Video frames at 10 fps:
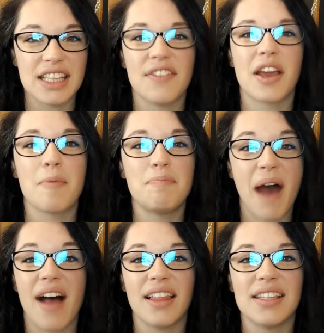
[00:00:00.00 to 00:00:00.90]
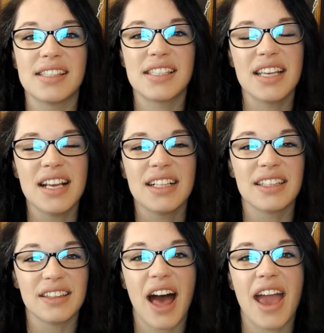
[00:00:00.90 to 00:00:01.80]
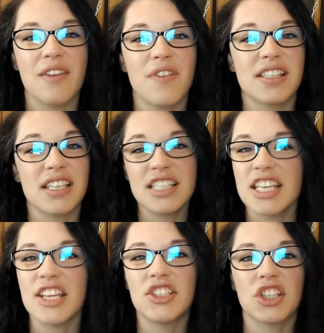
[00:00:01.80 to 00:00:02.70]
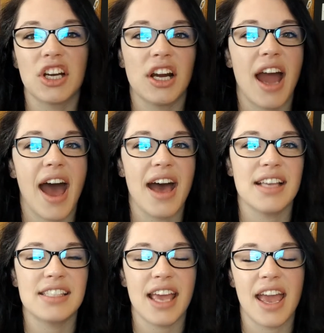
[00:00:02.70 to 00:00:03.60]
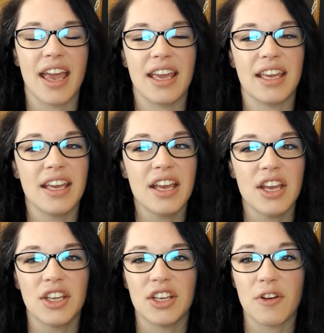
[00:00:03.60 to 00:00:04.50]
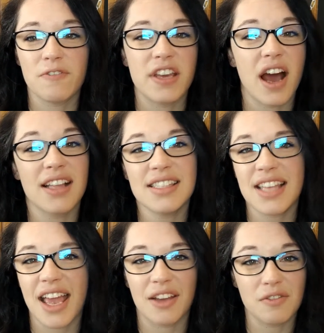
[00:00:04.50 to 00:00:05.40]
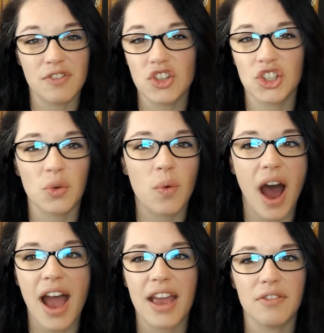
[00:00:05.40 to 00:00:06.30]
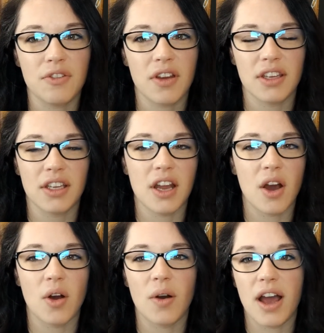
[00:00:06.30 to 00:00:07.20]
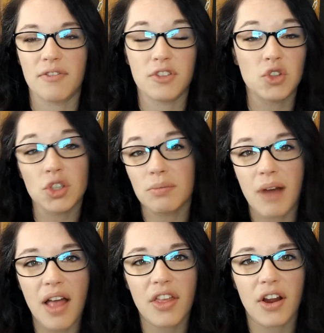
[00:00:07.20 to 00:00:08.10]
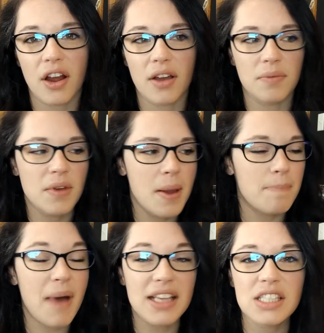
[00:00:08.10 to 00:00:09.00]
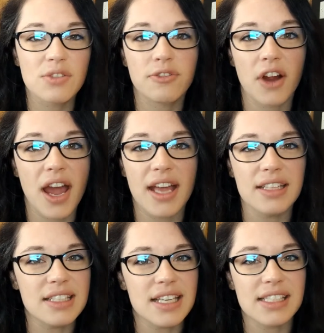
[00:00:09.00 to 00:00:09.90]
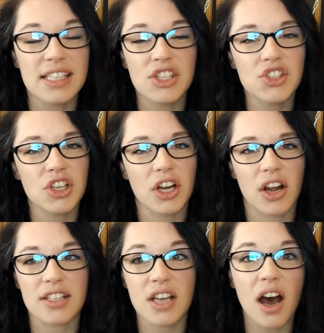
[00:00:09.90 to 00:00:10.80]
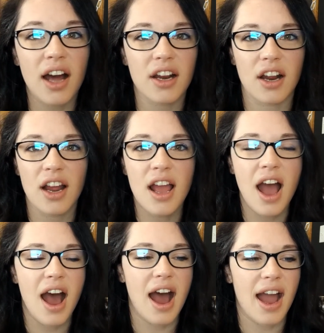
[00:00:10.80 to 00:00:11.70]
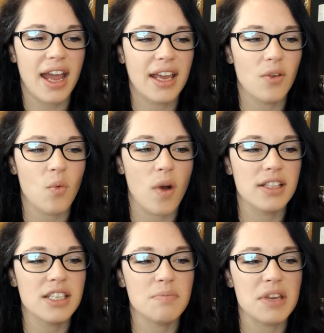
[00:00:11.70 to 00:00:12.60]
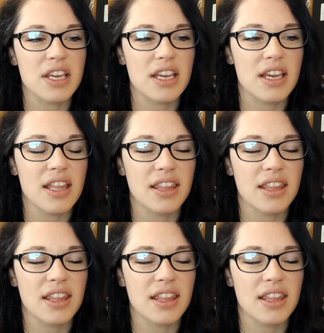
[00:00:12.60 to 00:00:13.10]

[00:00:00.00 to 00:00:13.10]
living a balanced life as a teacher, as a, you know, fiance and future wife, you know, a future mother, a best friend, a sister, a daughter. I want to be